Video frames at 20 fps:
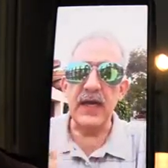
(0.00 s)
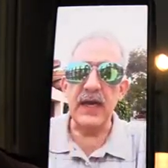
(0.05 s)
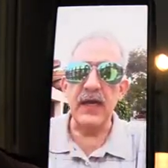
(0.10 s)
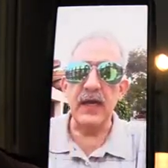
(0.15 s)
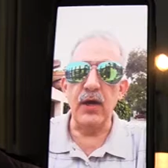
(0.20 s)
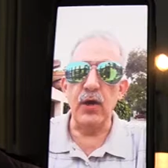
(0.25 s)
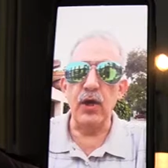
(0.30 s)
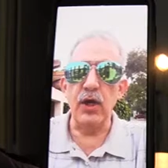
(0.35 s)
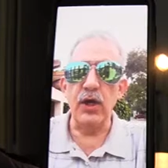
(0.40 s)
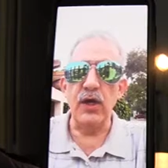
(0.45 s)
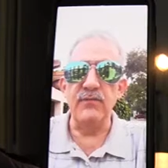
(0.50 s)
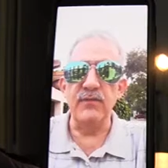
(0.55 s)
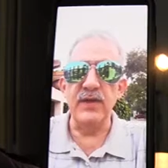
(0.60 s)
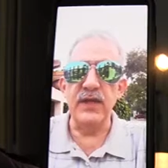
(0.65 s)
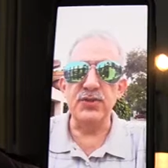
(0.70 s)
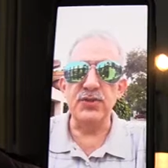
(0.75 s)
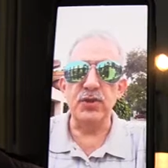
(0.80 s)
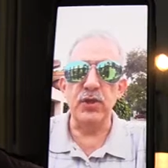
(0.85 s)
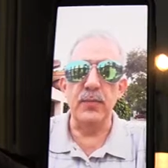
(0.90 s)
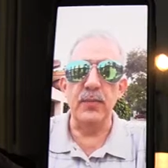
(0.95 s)
or
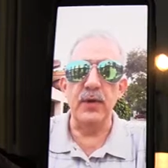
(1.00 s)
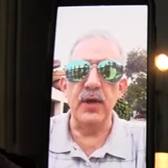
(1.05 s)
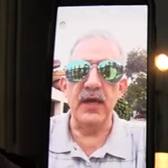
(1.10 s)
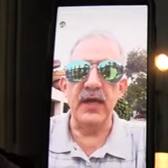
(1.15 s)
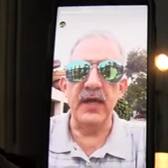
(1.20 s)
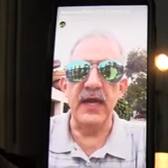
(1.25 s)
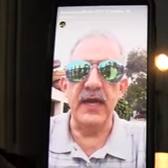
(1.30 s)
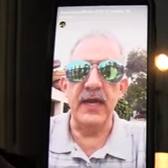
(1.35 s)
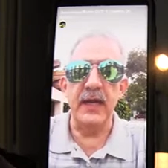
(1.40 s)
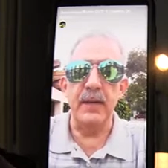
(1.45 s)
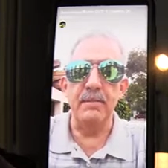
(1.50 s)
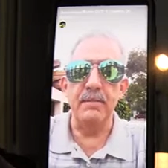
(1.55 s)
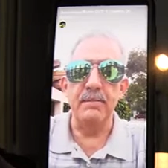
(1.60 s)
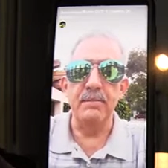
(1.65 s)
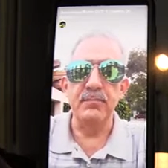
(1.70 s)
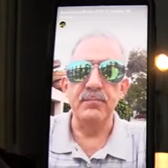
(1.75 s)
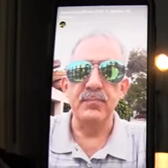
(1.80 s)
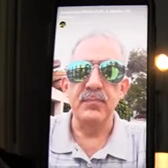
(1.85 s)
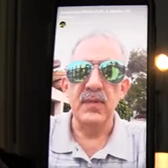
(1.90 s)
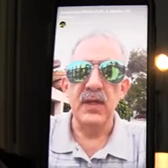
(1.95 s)
conventional Americana.
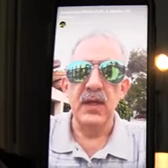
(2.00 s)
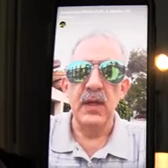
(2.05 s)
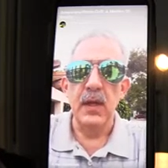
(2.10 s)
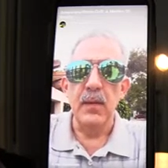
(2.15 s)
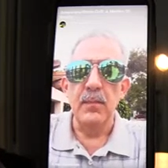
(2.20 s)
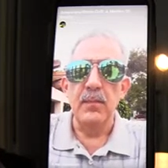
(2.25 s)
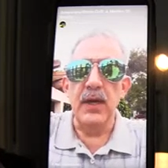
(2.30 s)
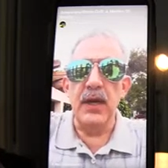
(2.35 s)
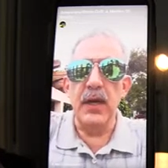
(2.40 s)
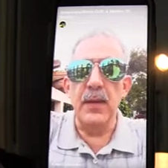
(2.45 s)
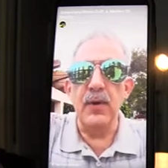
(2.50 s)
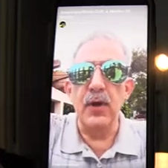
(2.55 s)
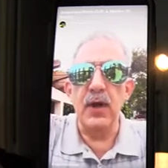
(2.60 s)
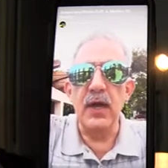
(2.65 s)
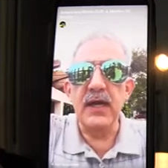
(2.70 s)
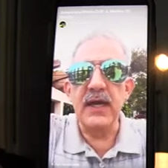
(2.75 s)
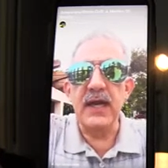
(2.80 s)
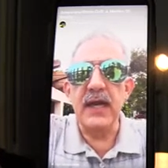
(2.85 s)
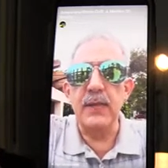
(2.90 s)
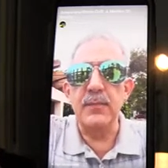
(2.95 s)
But
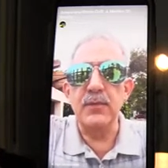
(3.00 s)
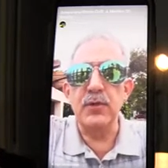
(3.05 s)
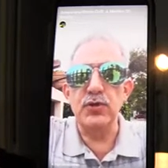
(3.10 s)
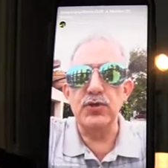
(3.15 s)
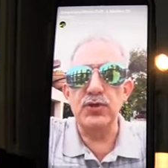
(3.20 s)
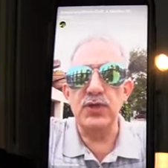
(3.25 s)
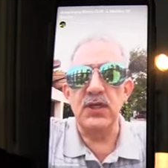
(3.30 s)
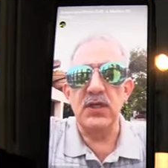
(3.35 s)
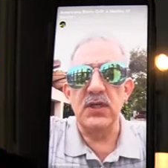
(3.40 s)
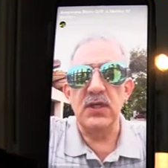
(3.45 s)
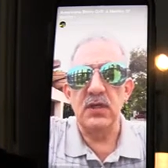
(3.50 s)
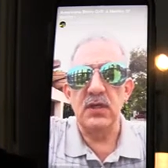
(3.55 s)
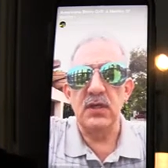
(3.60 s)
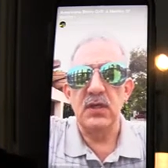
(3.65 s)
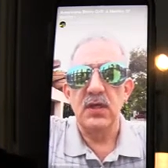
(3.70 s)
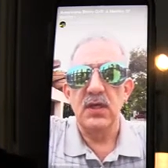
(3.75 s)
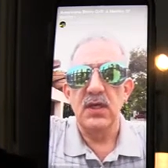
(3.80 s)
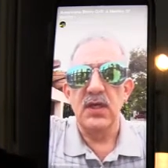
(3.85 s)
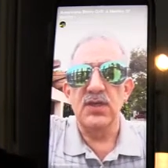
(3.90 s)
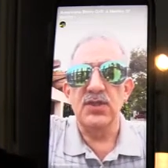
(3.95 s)
Americana music
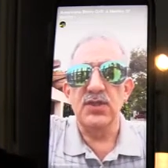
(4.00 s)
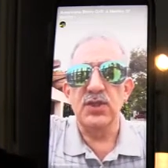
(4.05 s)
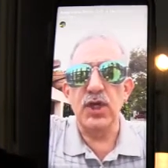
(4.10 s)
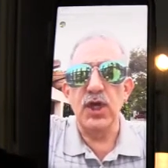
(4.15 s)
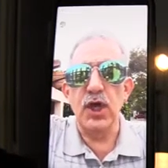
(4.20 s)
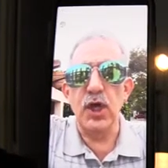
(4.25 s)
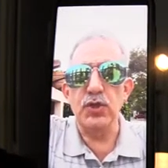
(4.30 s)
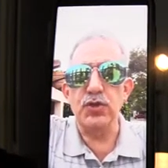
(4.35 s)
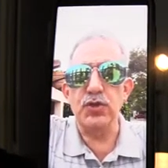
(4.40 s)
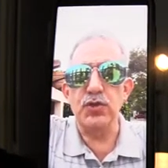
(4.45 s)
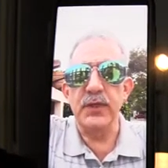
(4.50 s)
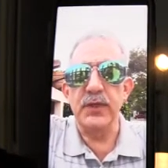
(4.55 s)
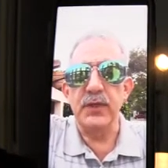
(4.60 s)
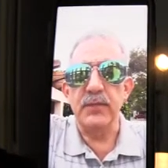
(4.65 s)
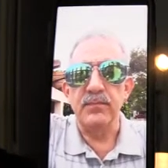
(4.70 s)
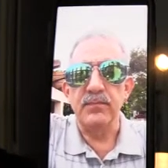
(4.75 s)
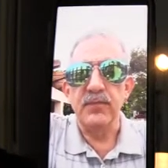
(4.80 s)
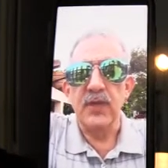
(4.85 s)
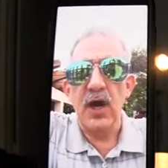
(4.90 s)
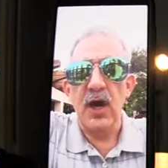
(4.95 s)
is country,
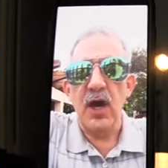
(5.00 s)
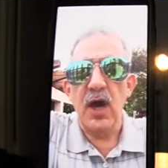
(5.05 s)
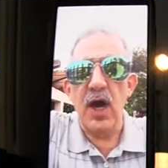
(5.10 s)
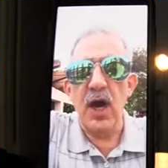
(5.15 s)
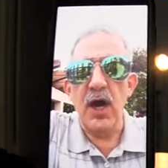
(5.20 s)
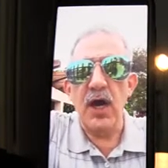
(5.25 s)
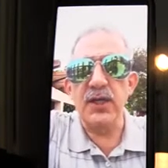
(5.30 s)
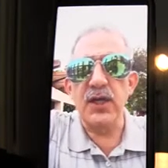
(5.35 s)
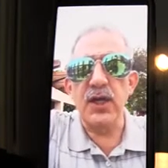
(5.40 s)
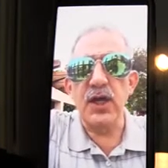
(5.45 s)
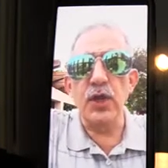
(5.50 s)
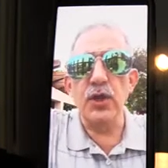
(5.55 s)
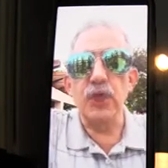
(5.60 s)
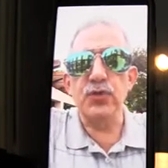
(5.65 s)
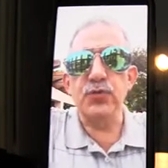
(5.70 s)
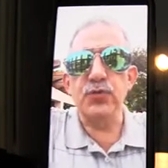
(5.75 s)
hard country,